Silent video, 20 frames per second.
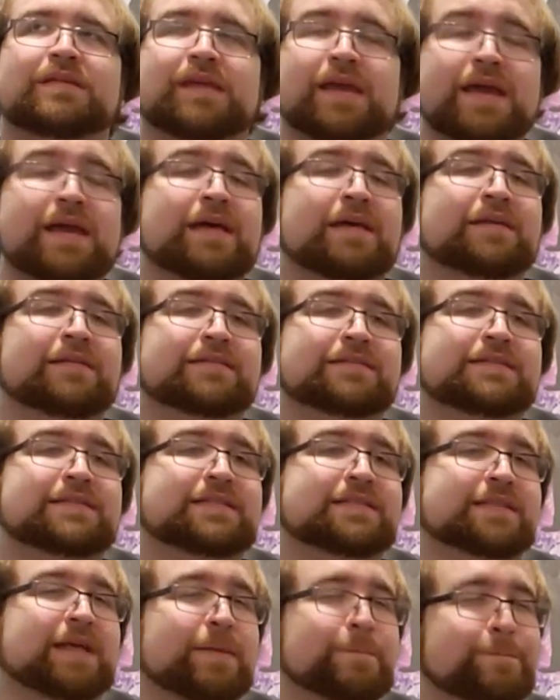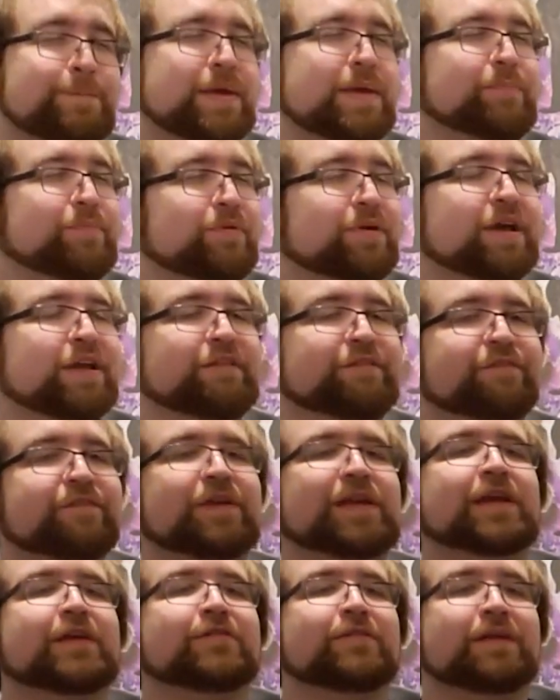yeah, some people can
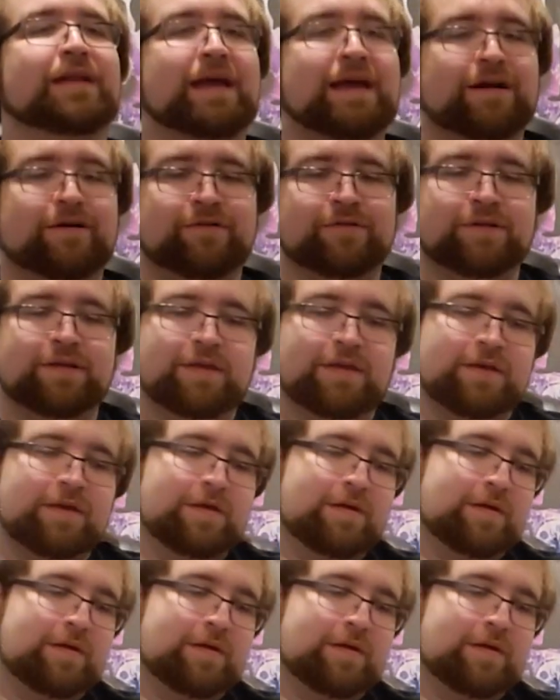figure it out